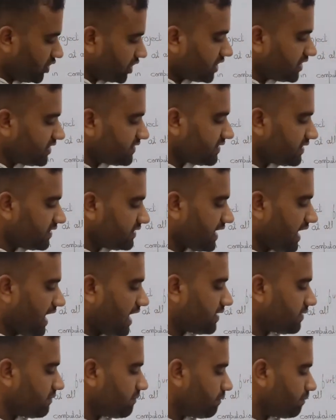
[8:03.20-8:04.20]
we can say
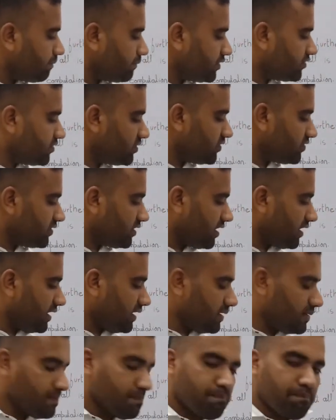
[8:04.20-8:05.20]
that this is
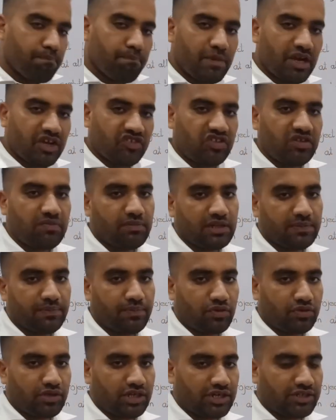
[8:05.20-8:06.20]
the
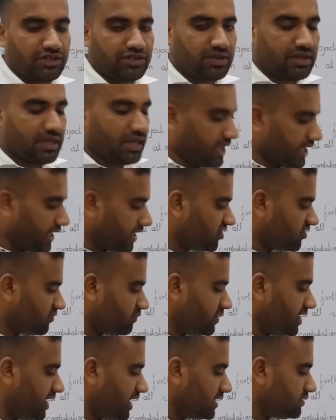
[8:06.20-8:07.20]
maximal projection,
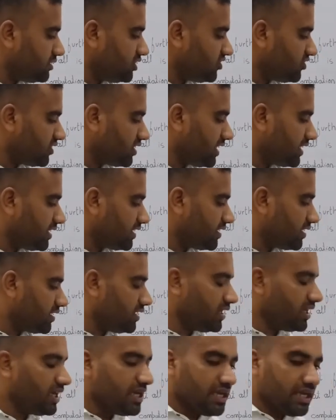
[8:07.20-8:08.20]
X P, and this
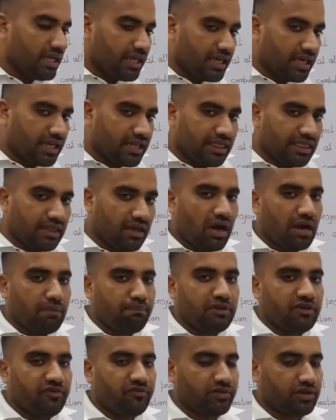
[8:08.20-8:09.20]
category
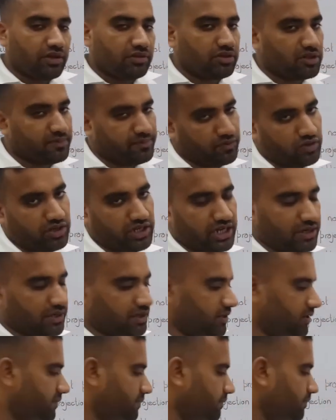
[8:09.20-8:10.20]
cannot be further
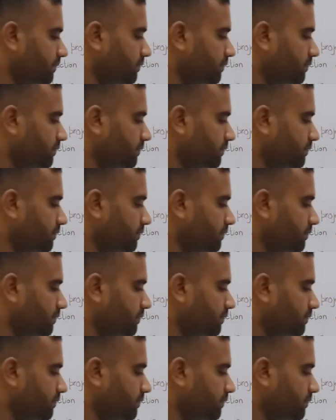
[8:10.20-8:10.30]
projected.